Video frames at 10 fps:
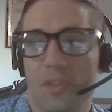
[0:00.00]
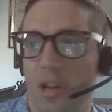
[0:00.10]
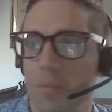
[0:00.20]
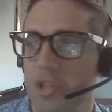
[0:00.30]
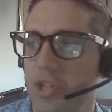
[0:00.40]

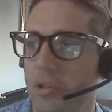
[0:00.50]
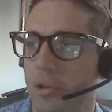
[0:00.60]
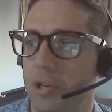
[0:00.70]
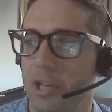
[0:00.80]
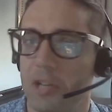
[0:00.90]
without machine
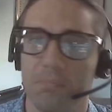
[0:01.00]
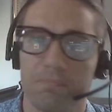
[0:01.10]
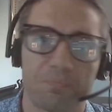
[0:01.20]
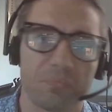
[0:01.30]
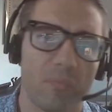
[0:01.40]
learning,
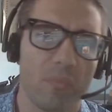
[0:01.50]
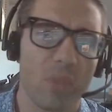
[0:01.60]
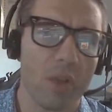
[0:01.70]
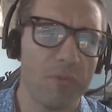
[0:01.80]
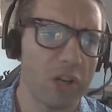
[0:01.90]

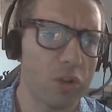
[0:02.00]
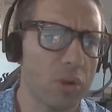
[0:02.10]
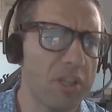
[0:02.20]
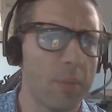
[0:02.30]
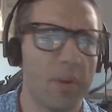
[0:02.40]
we are
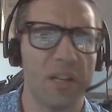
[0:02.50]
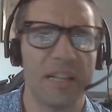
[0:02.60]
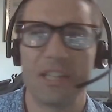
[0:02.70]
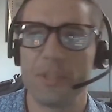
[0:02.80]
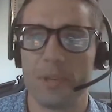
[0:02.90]
talking about an
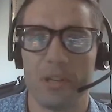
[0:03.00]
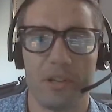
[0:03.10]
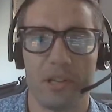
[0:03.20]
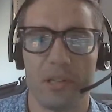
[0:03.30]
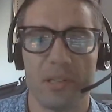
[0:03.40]

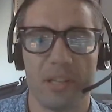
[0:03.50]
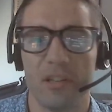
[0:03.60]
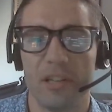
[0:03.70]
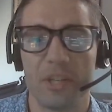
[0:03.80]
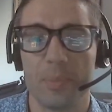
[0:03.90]
experience.
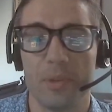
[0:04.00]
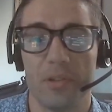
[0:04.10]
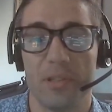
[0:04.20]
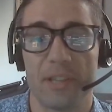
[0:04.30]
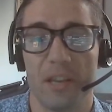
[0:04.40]
Here, the
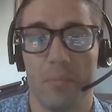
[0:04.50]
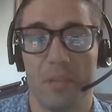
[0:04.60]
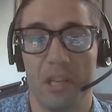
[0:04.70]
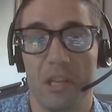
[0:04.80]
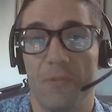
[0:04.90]
experience can
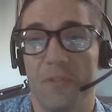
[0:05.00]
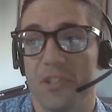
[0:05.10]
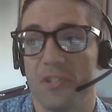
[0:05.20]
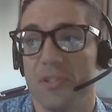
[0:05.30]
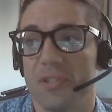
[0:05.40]
be a
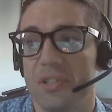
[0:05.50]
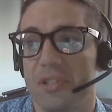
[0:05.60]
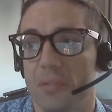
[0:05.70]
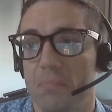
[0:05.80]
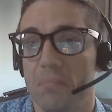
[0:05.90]
physical
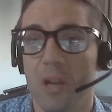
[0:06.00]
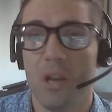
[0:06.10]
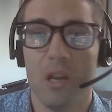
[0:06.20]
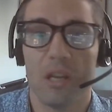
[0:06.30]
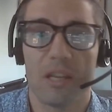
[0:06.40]
system,
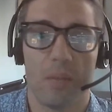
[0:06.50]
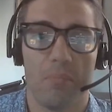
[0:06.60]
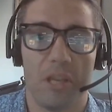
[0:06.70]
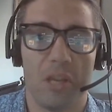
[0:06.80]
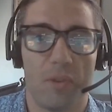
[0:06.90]
can
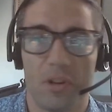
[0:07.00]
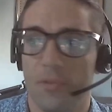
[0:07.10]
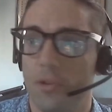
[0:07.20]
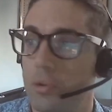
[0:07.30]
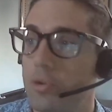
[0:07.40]
be
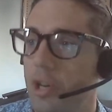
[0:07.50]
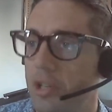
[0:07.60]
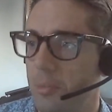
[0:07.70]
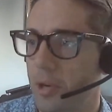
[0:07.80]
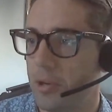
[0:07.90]
whatever you're trying
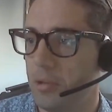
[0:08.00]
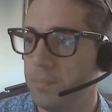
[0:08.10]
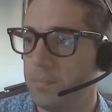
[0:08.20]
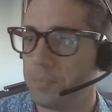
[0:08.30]
to model.